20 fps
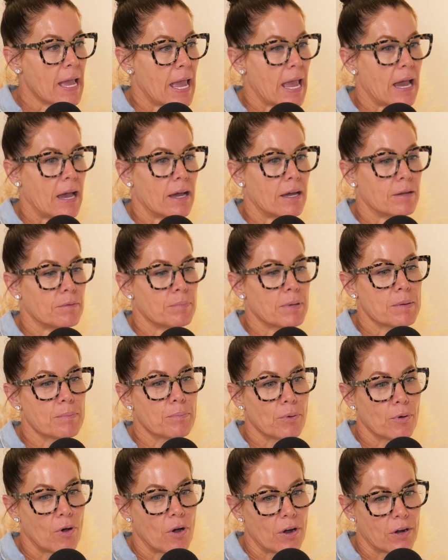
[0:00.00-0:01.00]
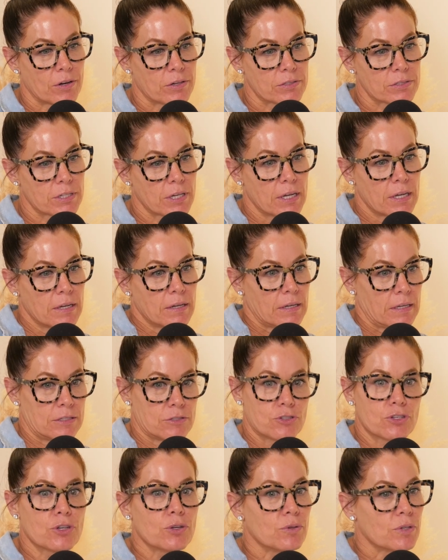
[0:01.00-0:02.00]
and people aren't
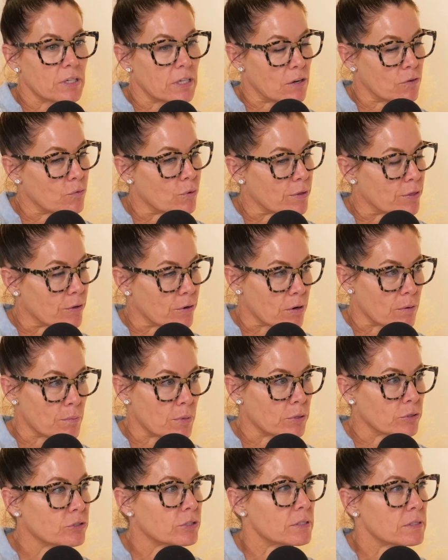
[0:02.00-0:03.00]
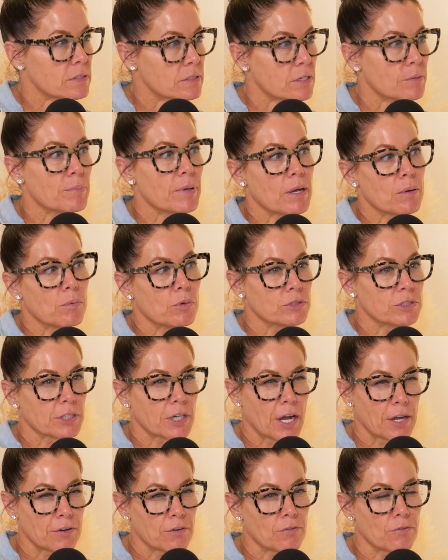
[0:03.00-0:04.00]
in tune enough with their emotions to be able to
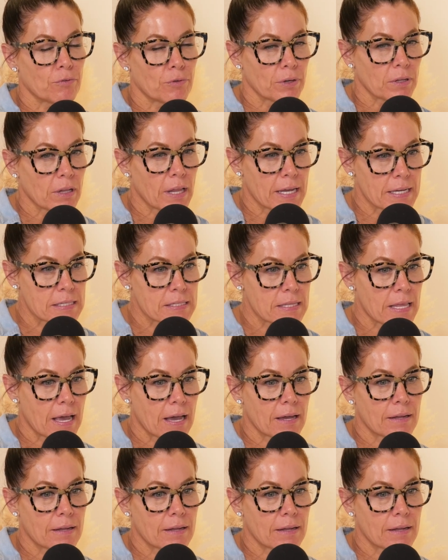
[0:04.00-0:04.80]
kind of realize that,